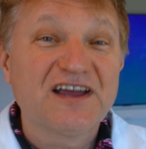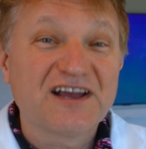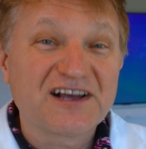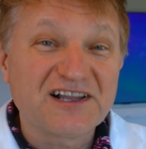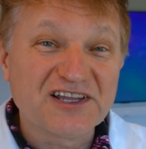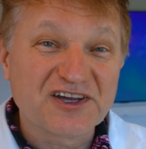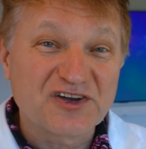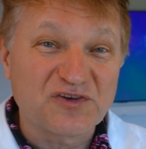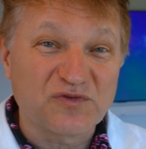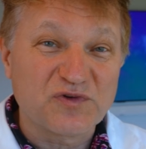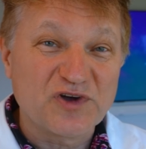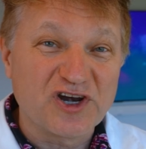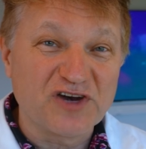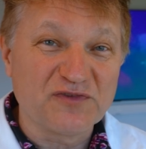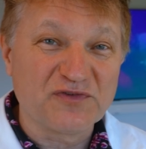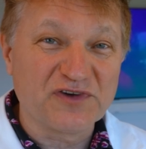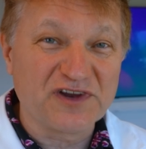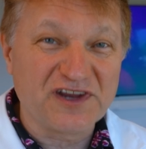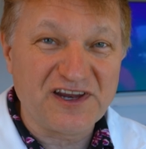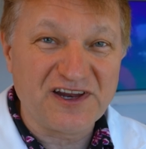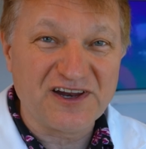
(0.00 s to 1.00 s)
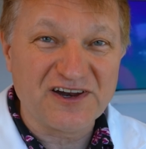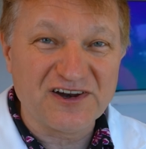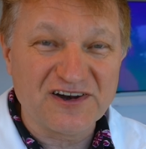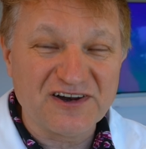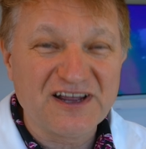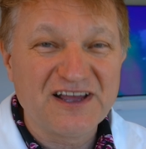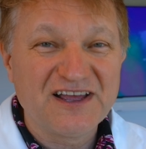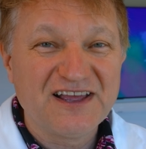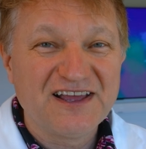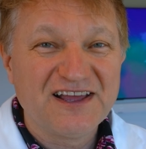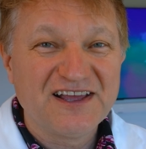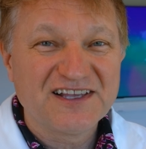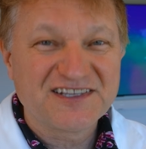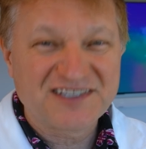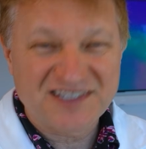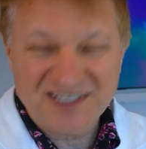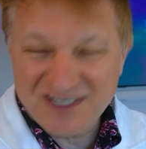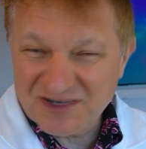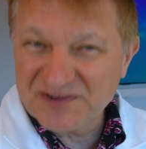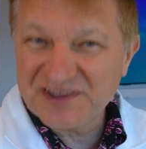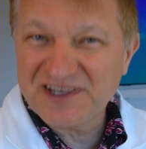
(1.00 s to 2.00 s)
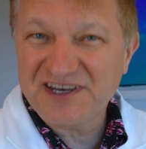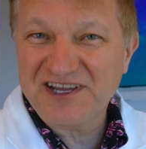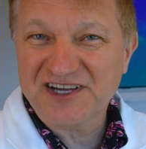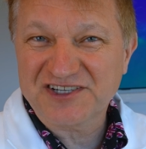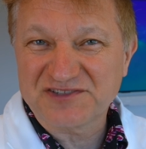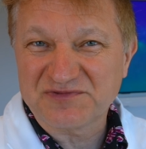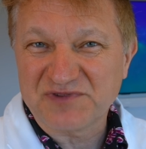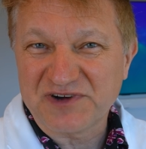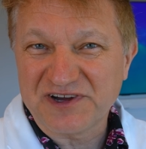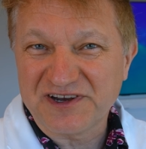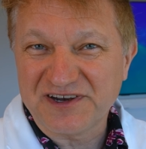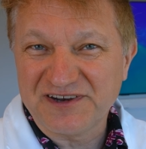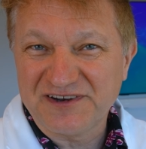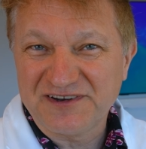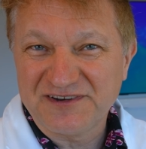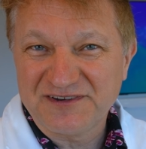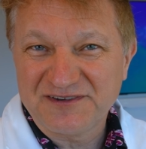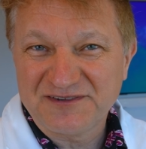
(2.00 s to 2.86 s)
click right over here. See you in the next one.